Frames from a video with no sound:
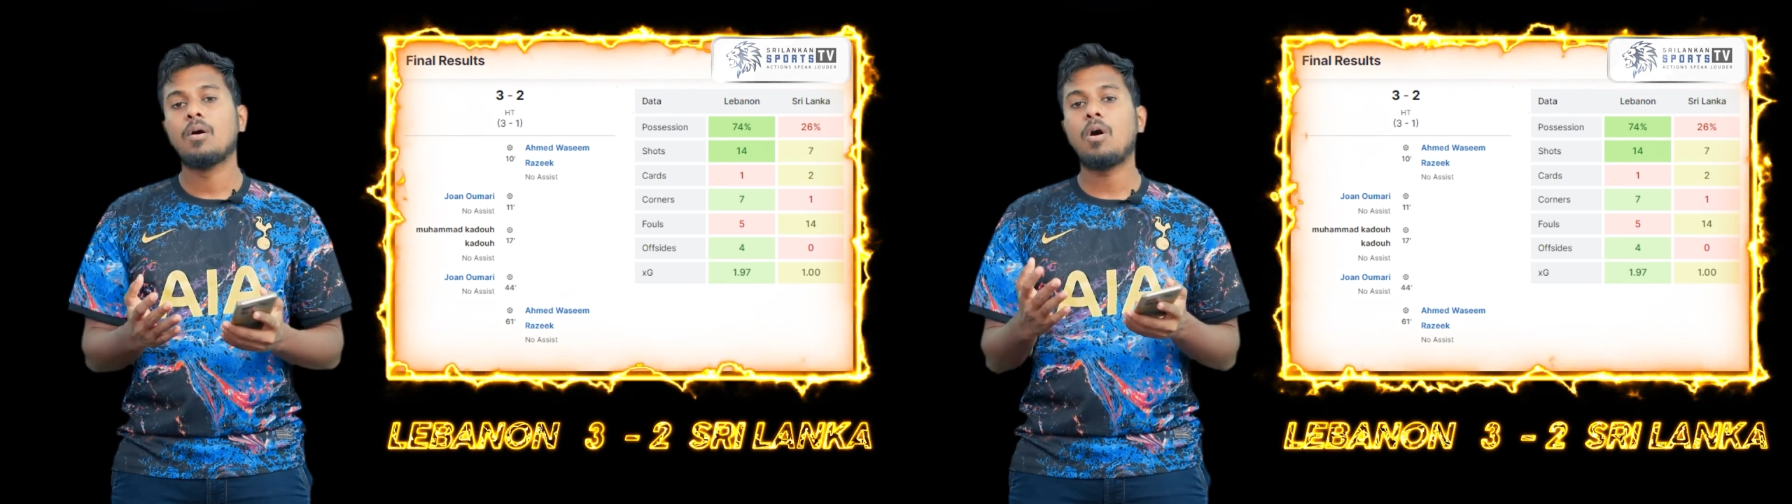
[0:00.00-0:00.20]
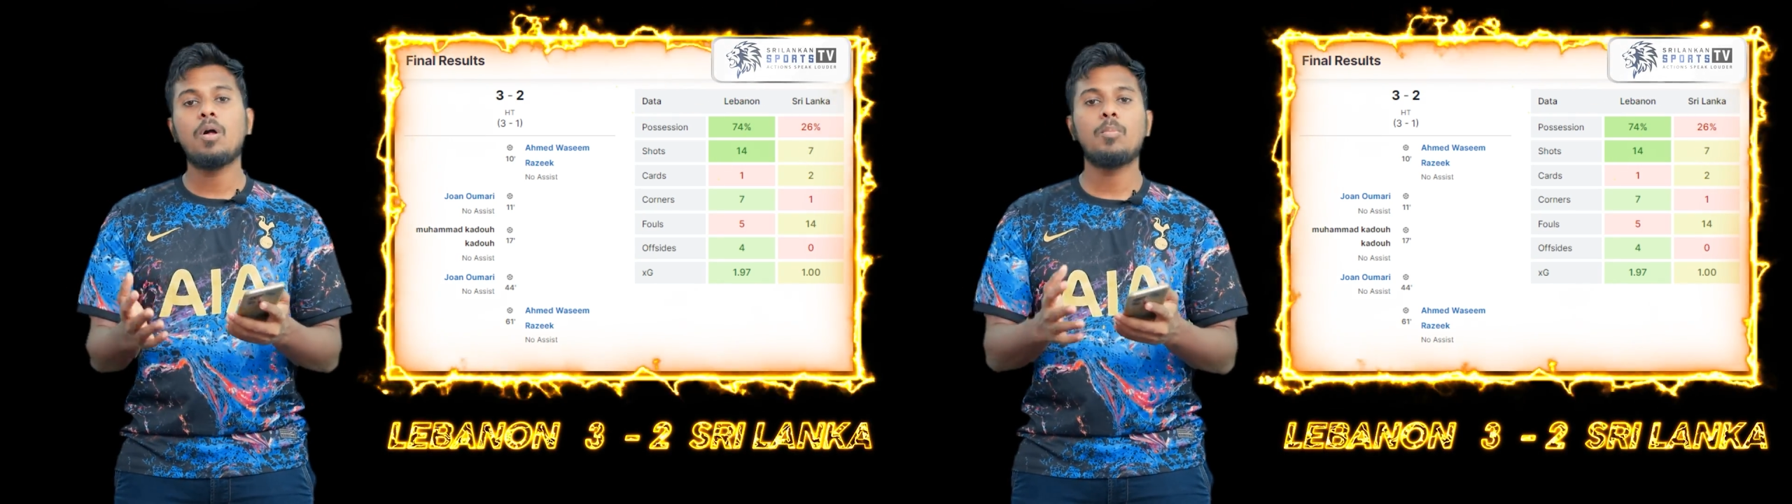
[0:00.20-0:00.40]

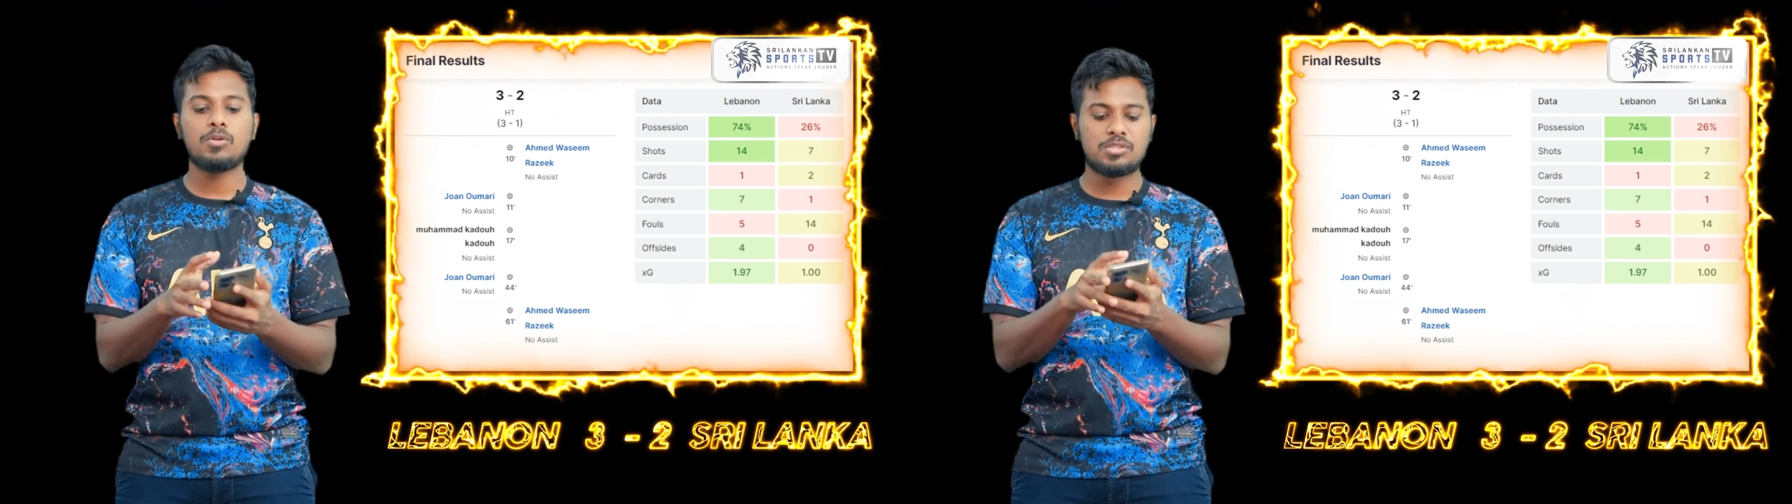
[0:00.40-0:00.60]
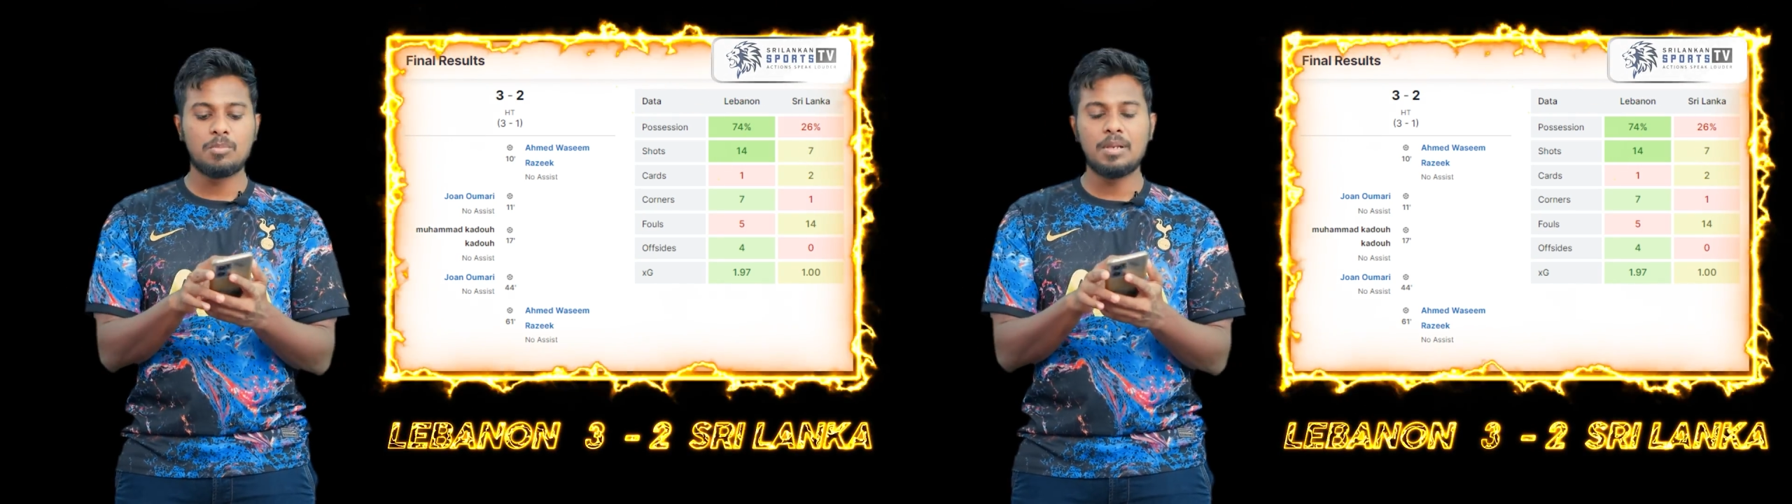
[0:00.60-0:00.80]

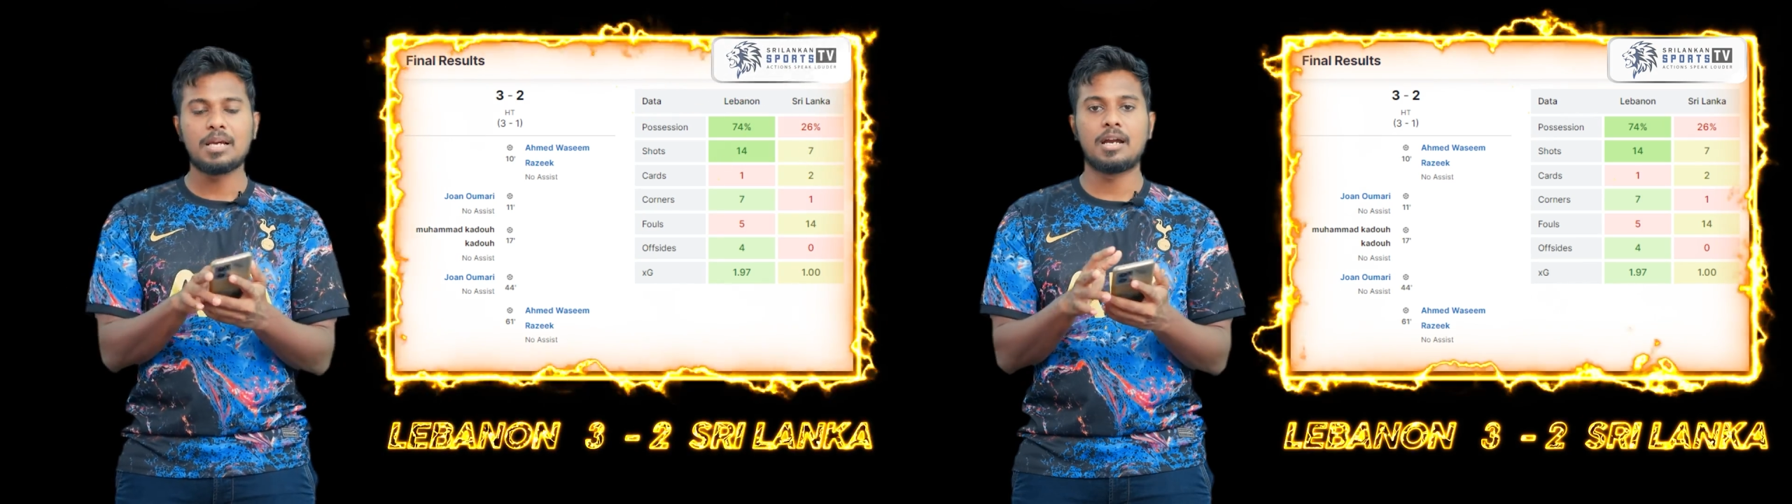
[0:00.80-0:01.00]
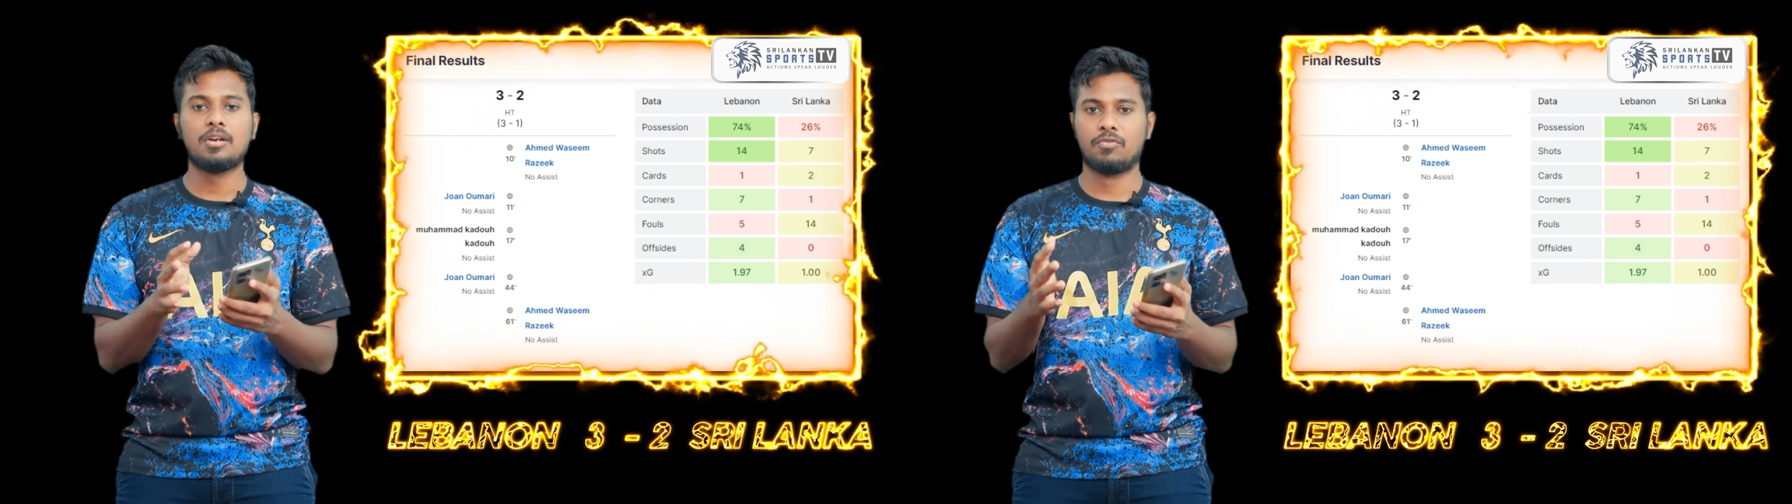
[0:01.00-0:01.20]
almost similar
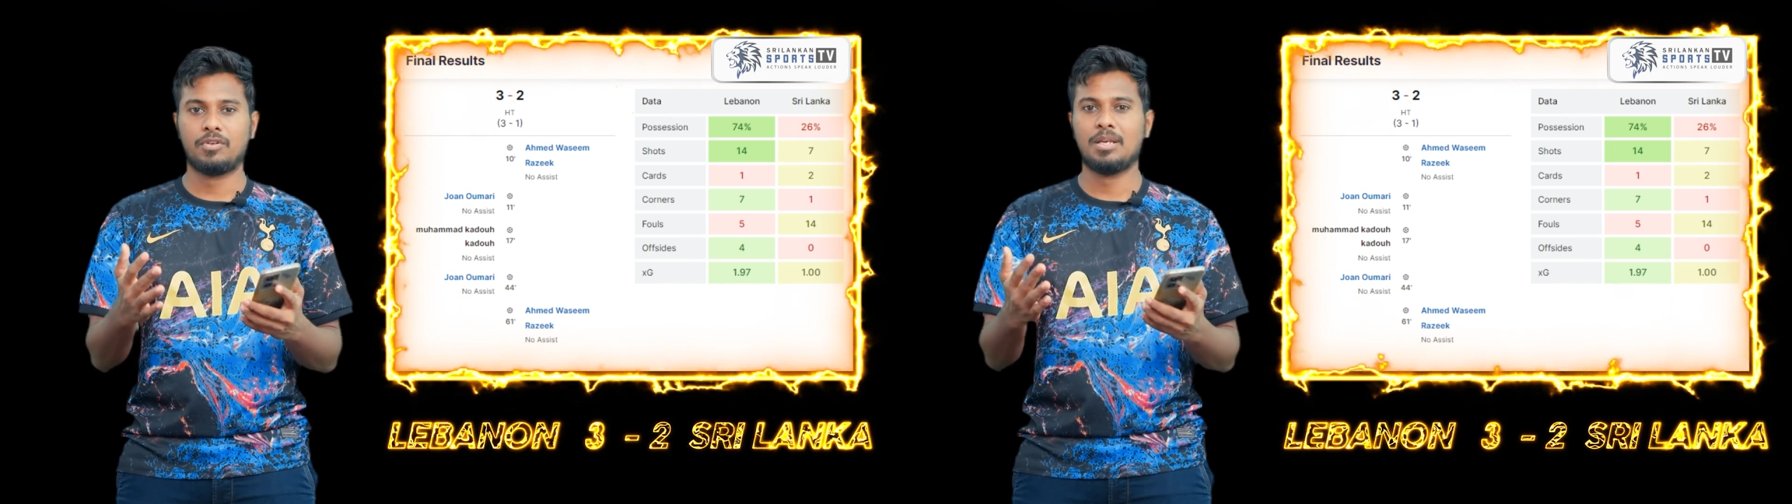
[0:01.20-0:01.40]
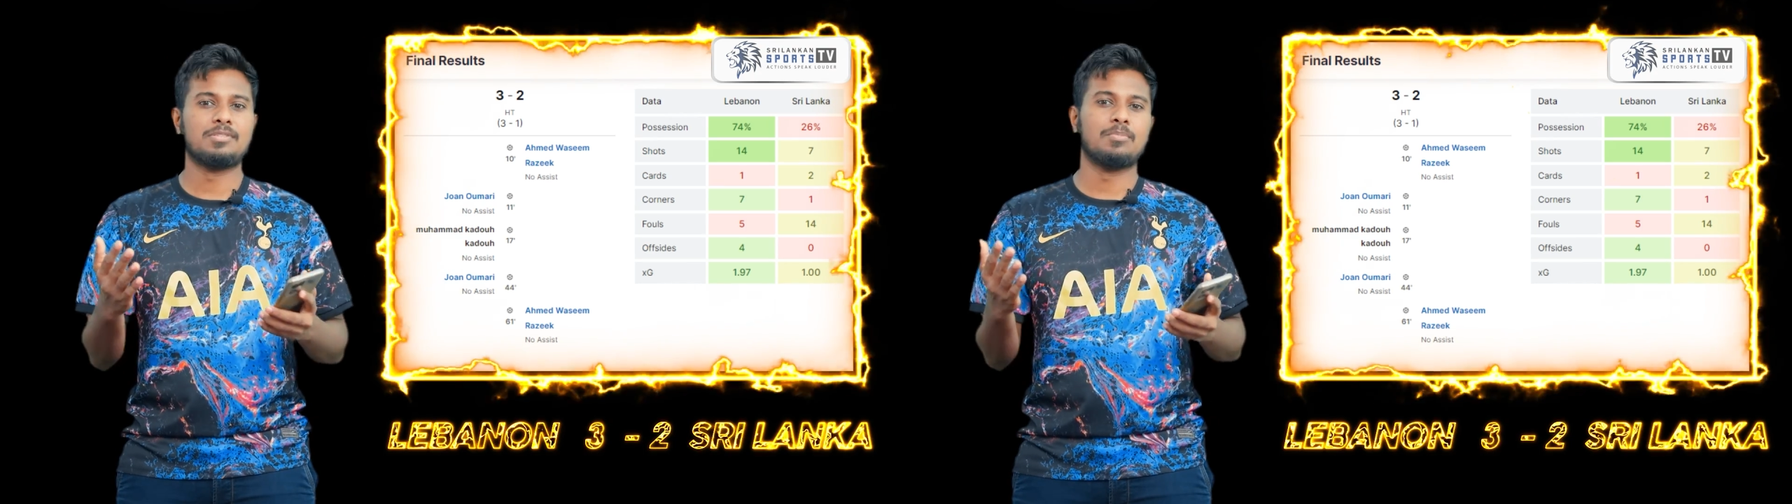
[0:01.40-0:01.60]
kind
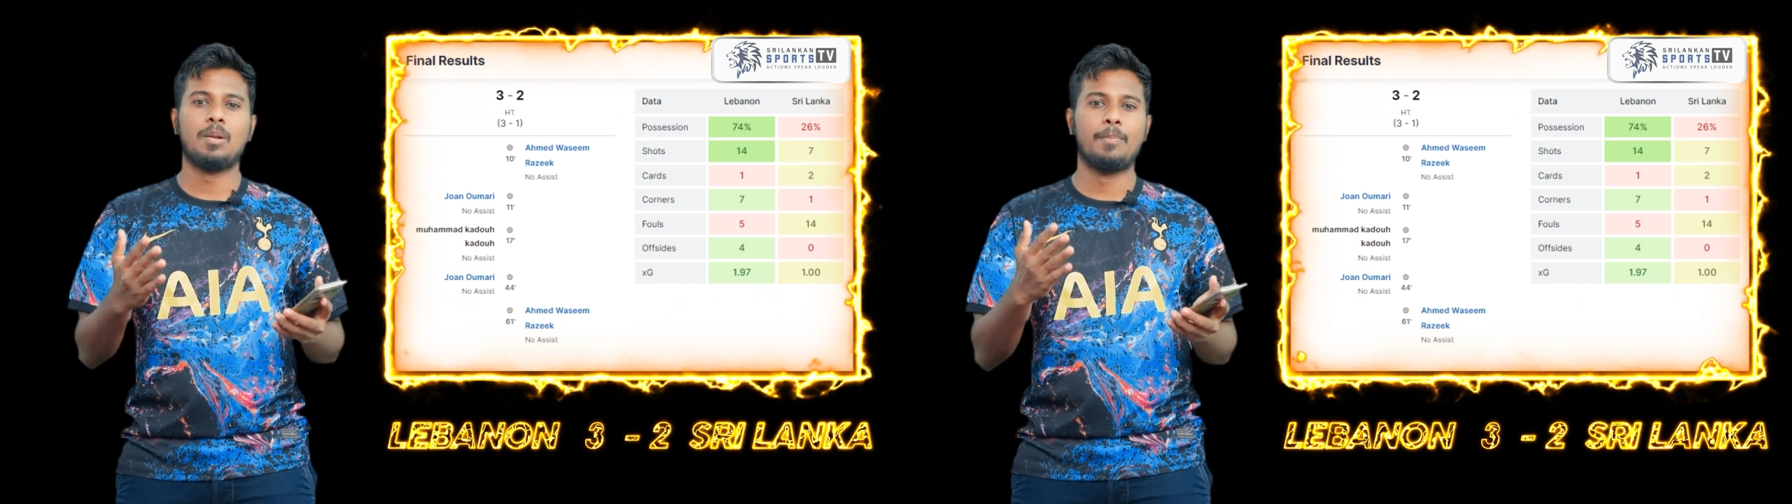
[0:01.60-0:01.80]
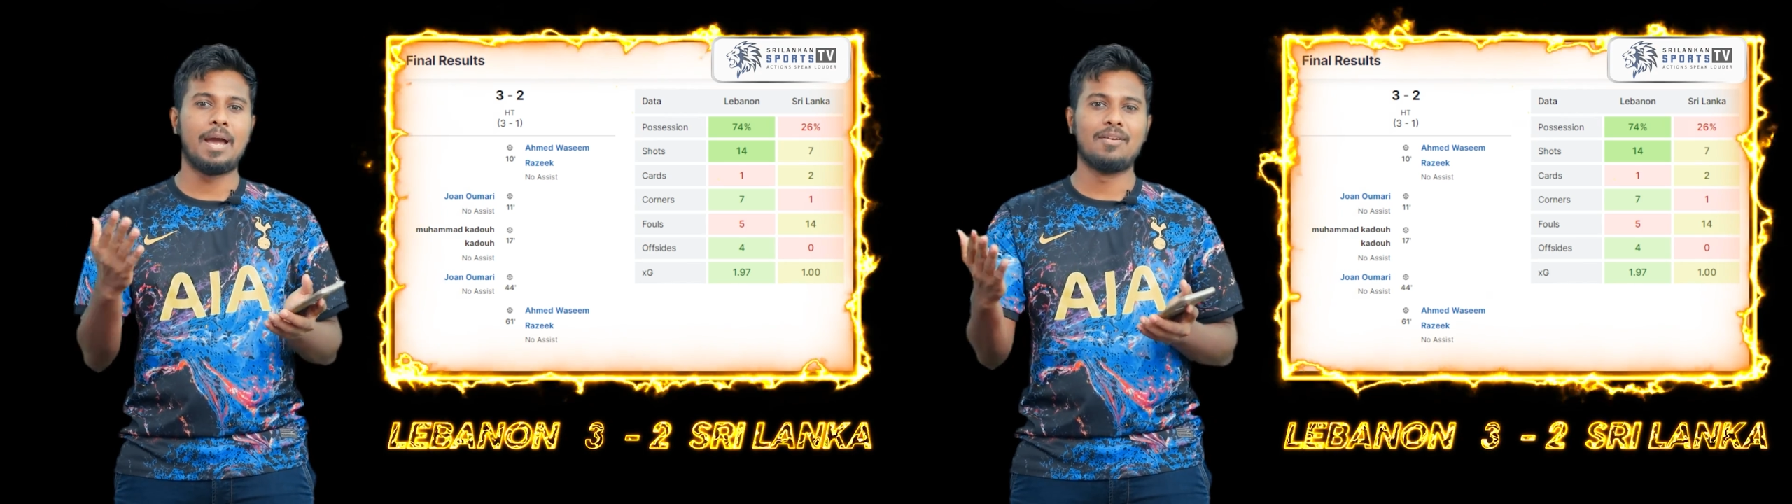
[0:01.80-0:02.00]
of team,
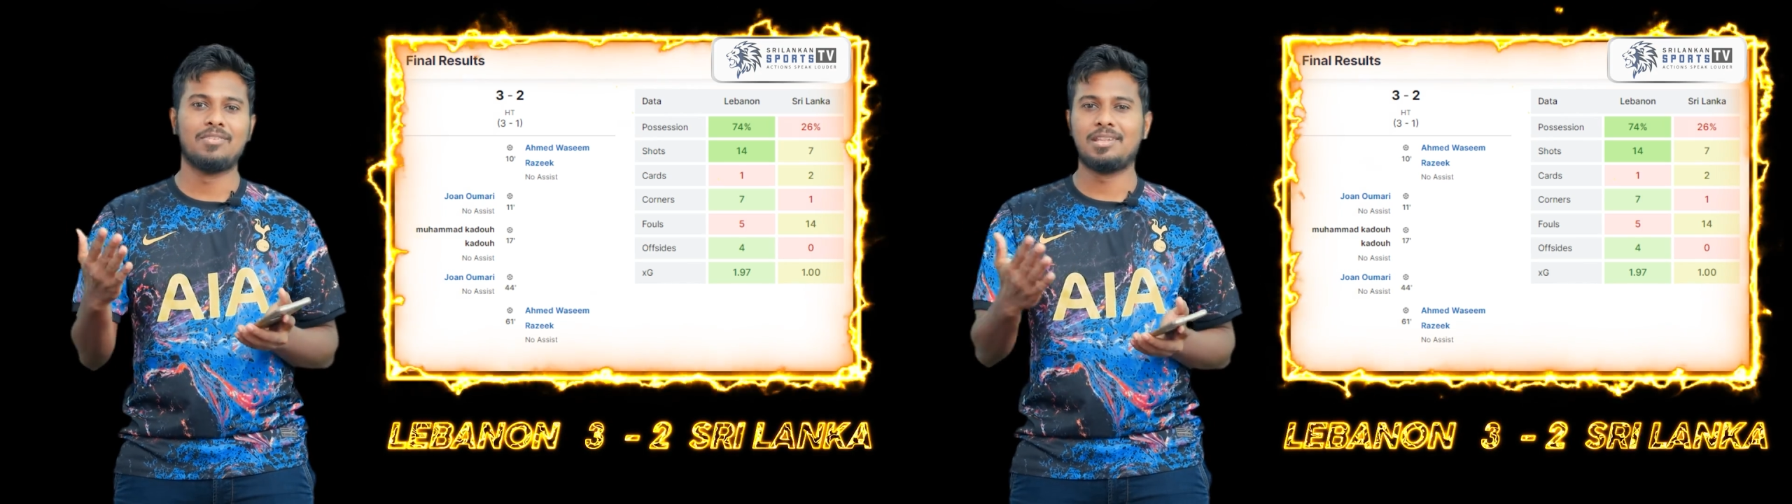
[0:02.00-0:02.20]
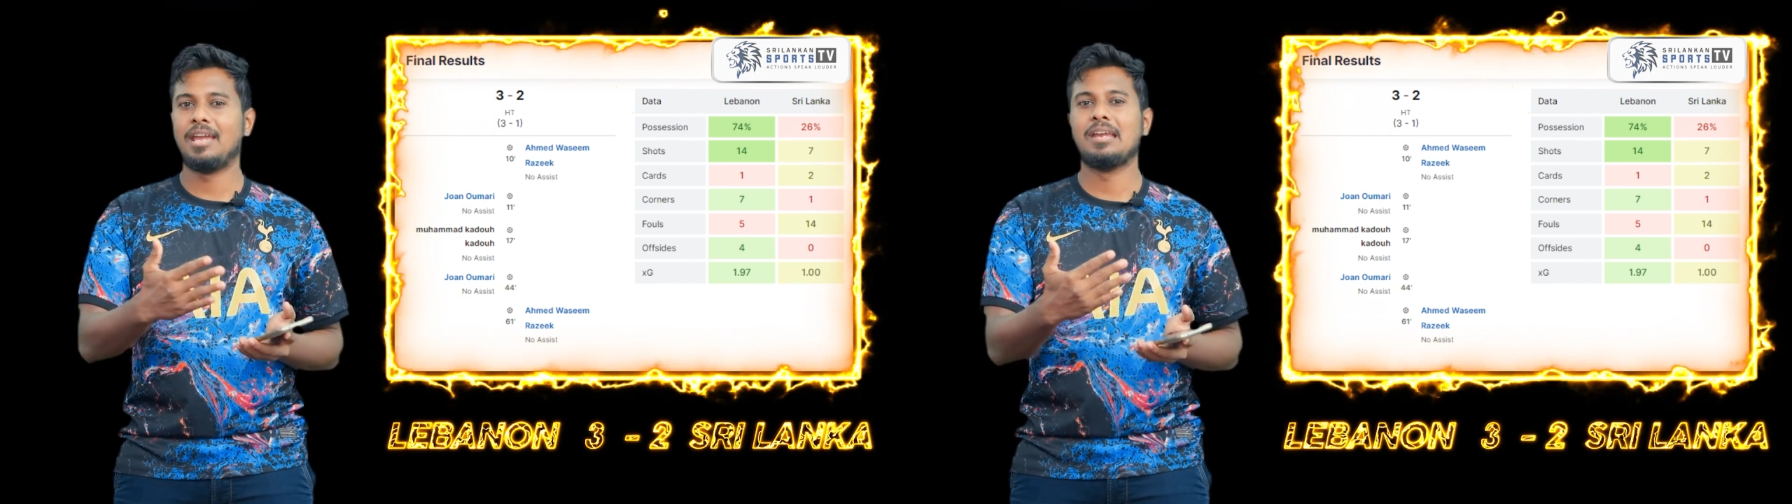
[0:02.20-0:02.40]
similar bandwidth,